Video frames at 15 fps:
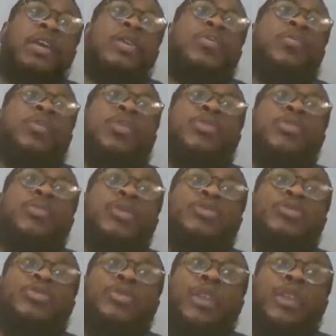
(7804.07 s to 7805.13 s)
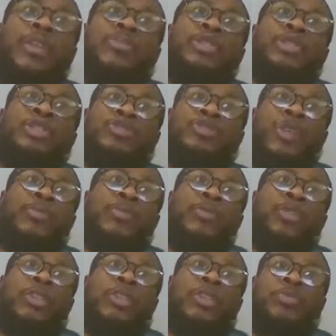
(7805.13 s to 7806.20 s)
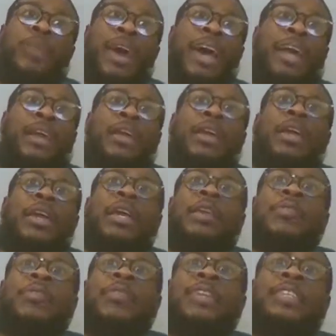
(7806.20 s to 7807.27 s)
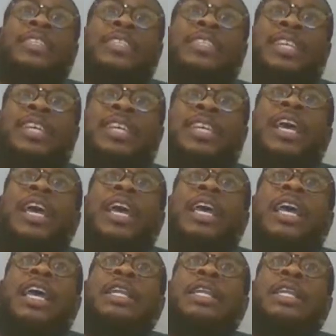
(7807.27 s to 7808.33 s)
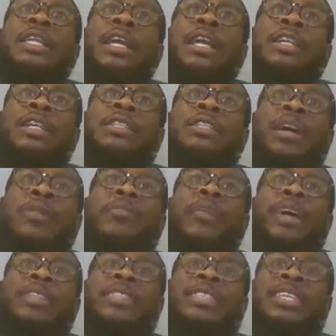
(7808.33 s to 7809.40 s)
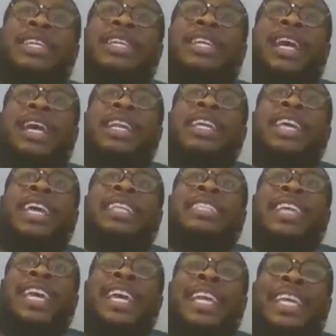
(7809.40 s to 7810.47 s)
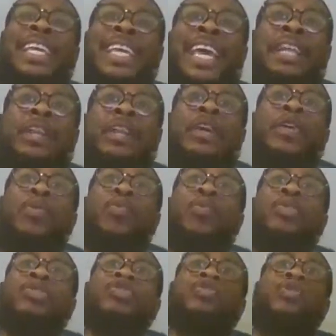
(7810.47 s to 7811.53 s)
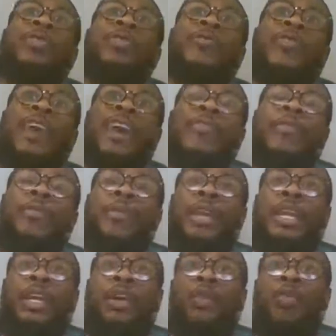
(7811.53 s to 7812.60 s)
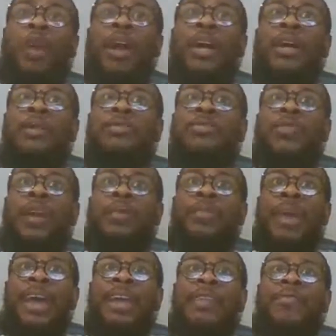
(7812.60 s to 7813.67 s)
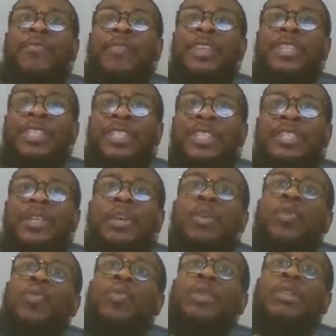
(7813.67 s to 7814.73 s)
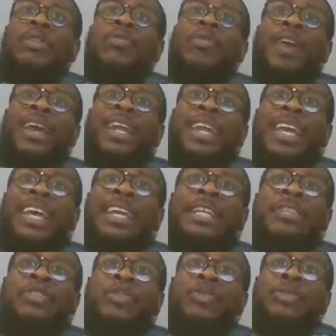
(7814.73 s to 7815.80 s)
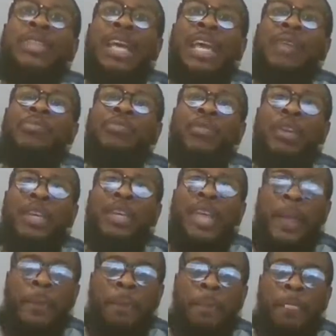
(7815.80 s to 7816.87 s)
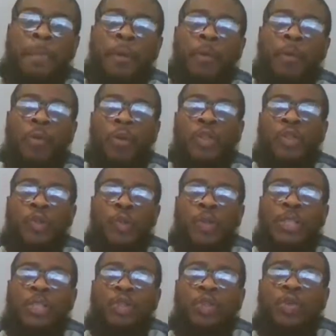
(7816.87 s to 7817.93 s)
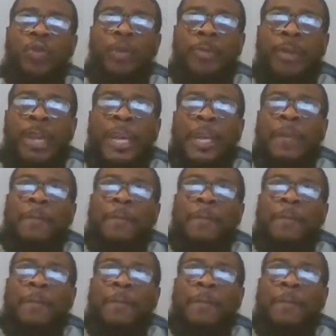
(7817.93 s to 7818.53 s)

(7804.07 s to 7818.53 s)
with multiple Clippers draped on his back. He finishes it, and Nuggets up by 10, 98 to 88. 125 remaining. Kawhi comes right back and finishes with the right hand. So it's an 8-point game. 122 remaining.